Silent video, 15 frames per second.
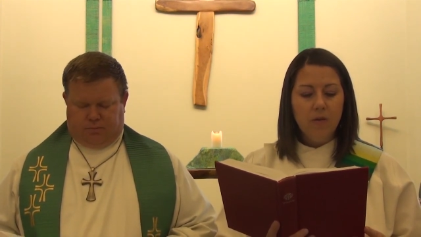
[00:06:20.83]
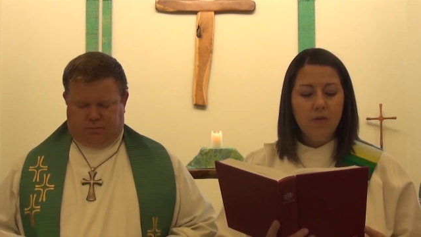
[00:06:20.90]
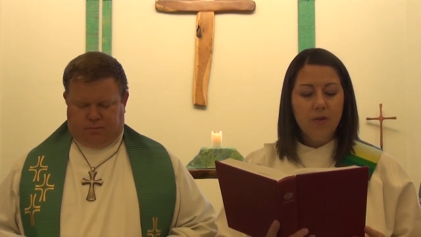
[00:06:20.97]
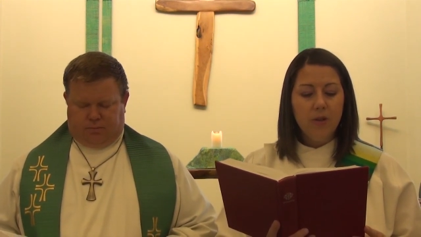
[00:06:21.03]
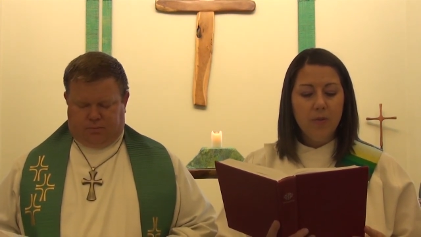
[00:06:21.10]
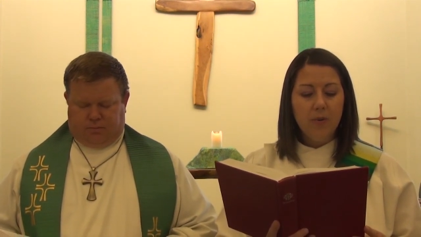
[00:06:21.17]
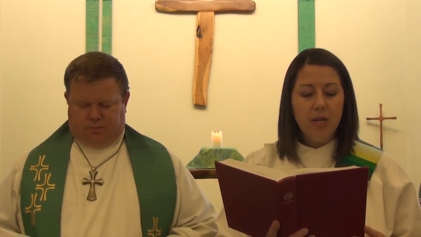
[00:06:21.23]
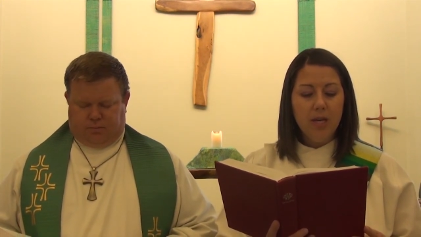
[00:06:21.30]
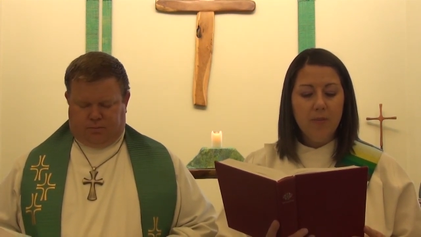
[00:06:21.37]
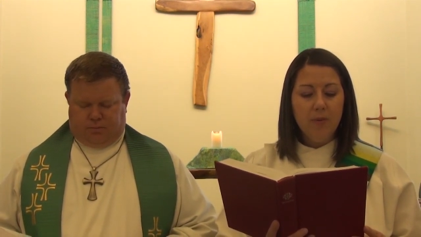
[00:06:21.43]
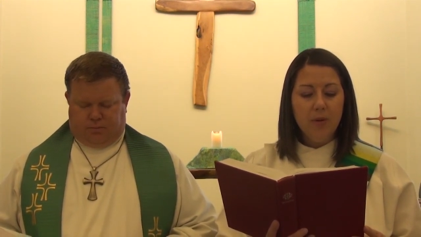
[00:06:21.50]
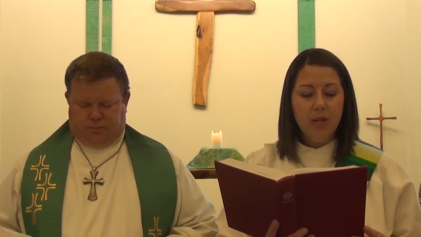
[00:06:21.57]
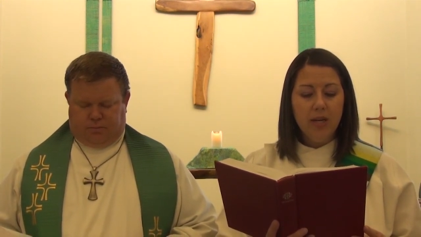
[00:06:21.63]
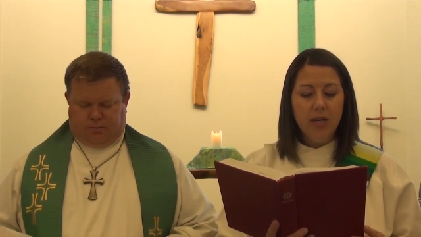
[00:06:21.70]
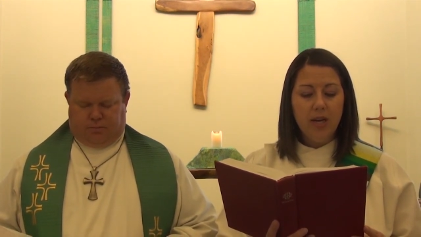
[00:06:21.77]
Speaker 1: for the
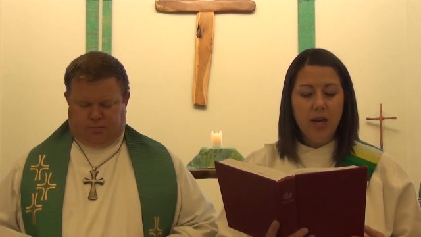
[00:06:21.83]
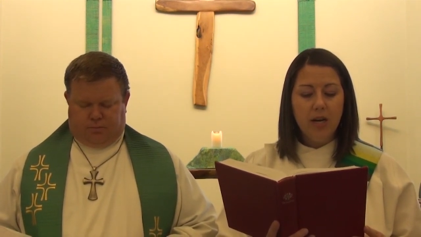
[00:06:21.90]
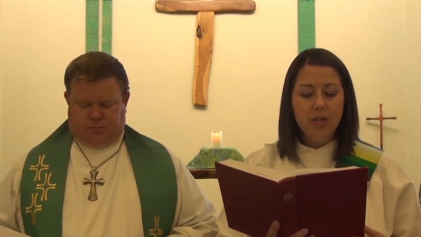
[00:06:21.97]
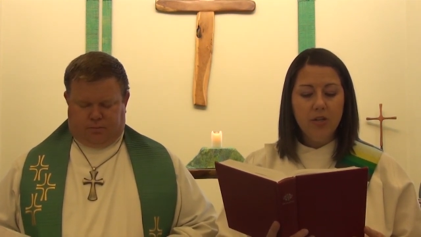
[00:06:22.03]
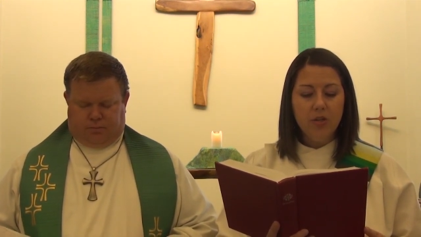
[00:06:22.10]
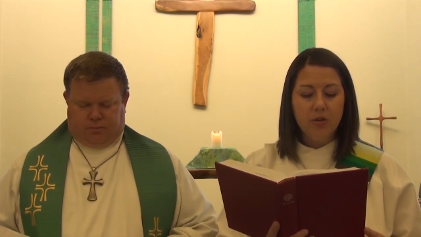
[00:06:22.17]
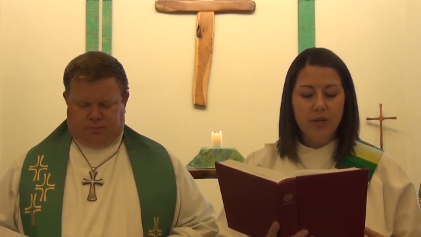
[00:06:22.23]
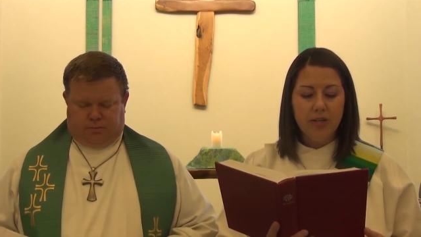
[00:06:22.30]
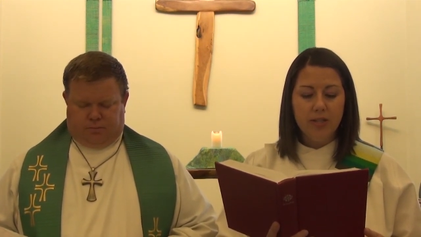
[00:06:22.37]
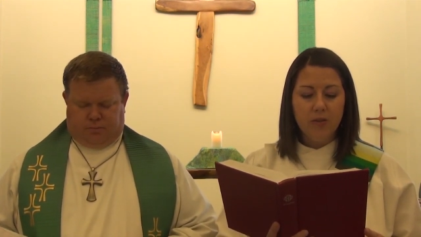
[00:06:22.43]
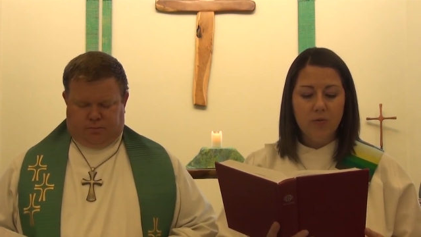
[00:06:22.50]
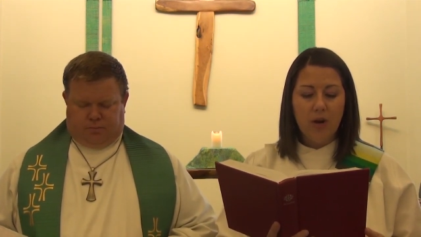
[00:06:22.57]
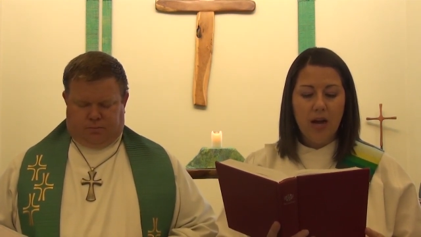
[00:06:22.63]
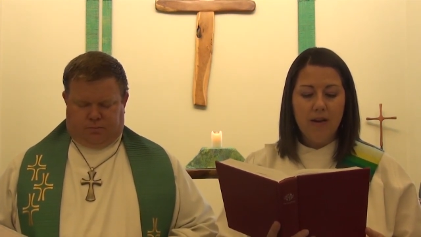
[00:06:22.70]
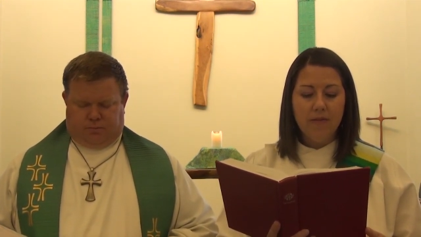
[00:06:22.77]
people in countries
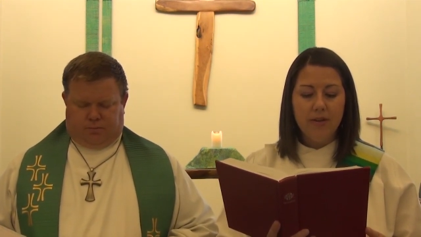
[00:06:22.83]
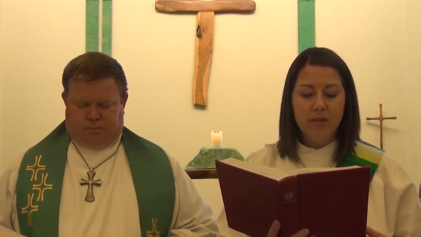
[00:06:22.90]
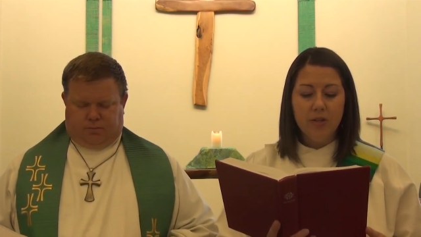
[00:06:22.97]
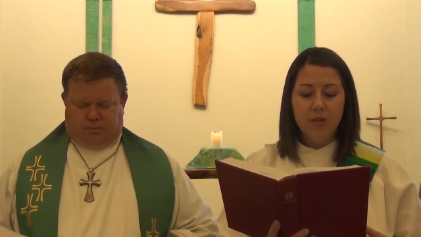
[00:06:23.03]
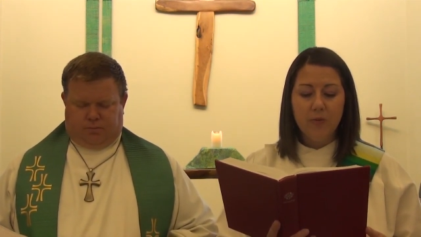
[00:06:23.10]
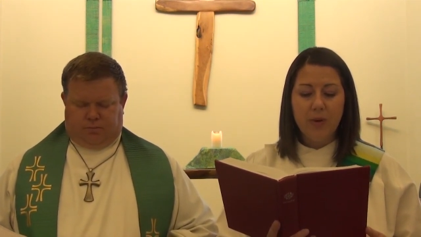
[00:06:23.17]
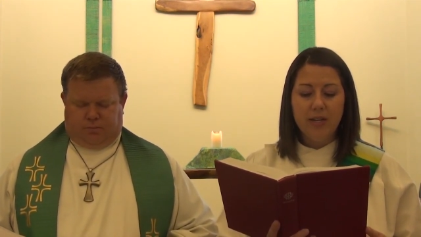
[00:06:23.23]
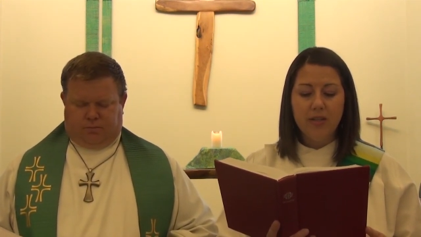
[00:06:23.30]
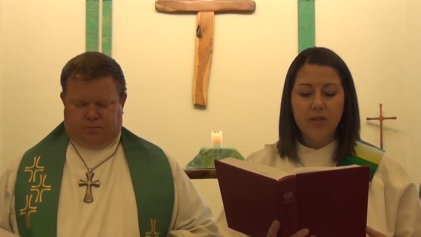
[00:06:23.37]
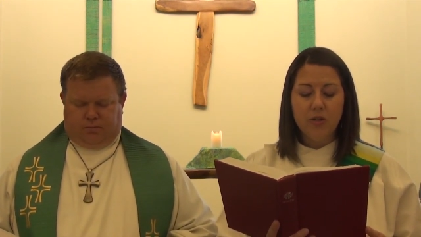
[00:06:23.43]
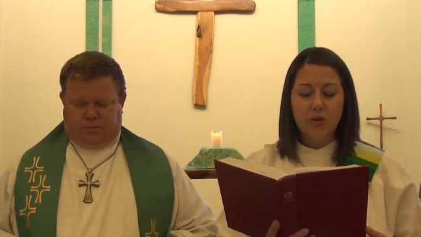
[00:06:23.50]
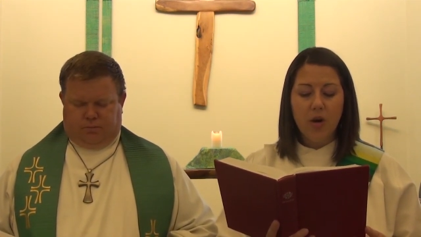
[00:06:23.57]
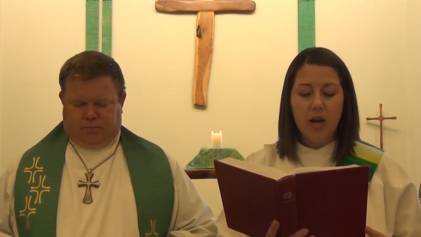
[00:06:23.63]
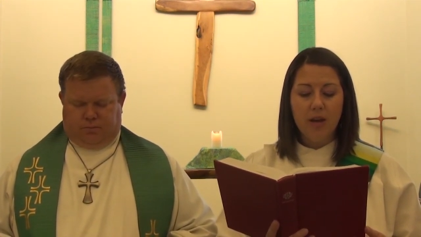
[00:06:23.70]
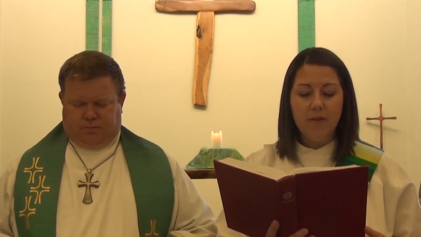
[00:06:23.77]
ravaged by
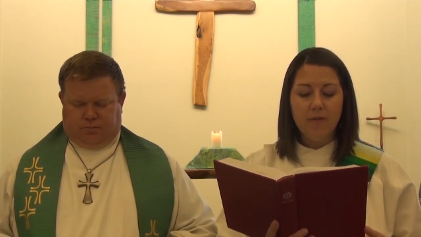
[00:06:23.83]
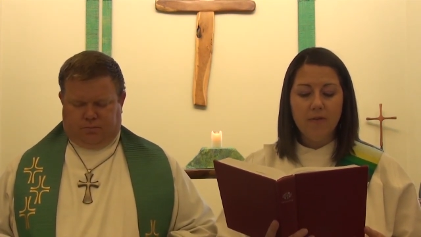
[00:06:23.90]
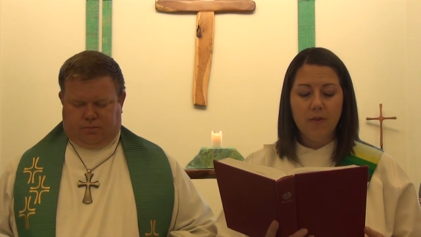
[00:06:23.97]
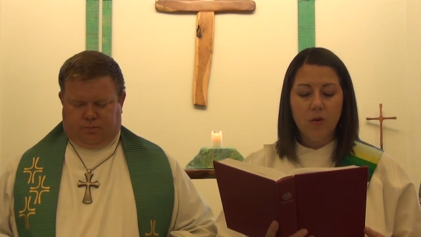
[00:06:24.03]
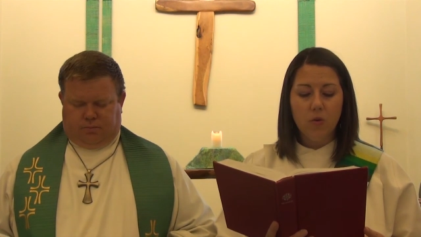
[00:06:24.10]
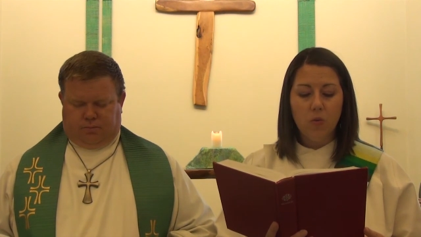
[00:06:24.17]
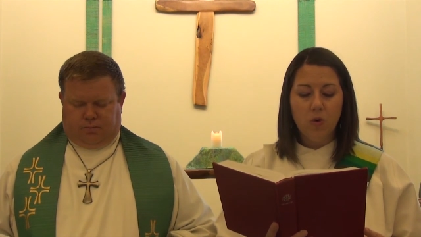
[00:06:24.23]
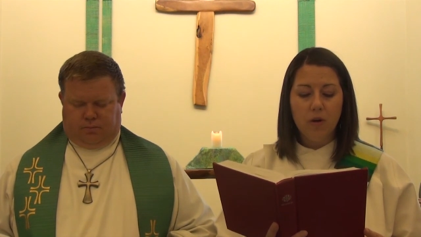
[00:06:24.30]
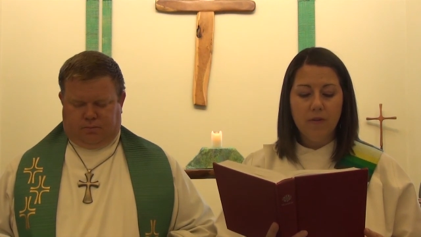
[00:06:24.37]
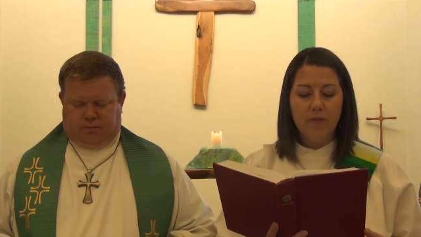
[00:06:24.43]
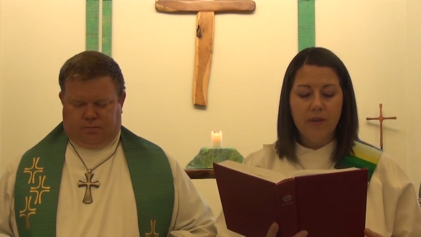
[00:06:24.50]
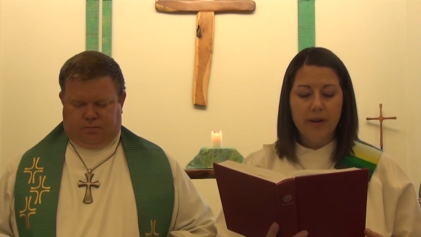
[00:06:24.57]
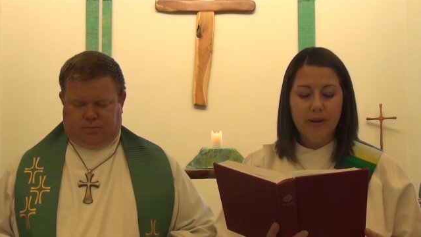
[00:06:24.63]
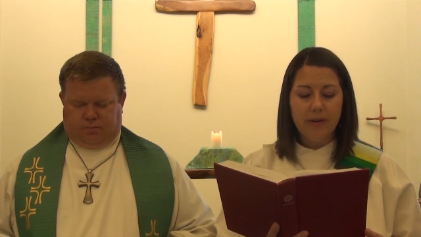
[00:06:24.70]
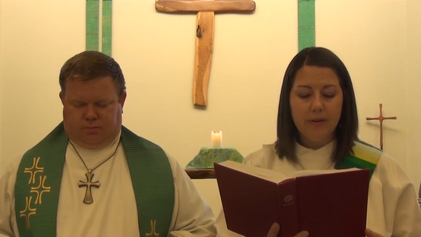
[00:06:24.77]
strife or
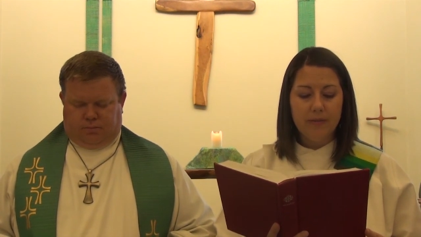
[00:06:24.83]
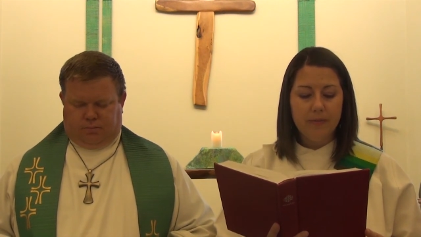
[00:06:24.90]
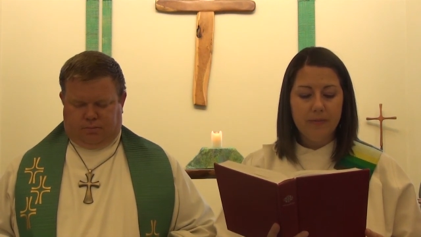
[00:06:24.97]
warfare,